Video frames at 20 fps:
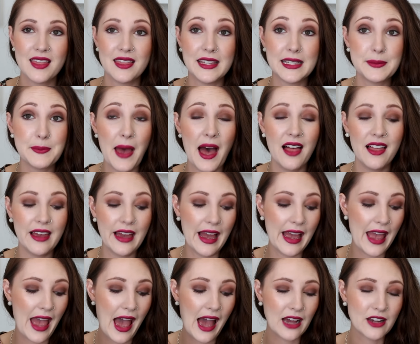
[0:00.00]
This palette
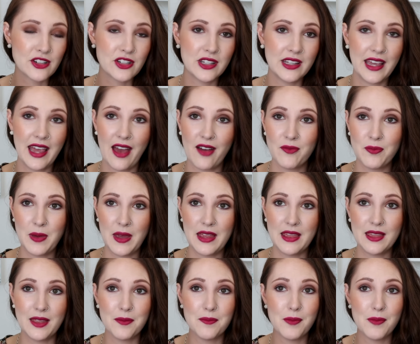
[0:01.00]
I actually have been the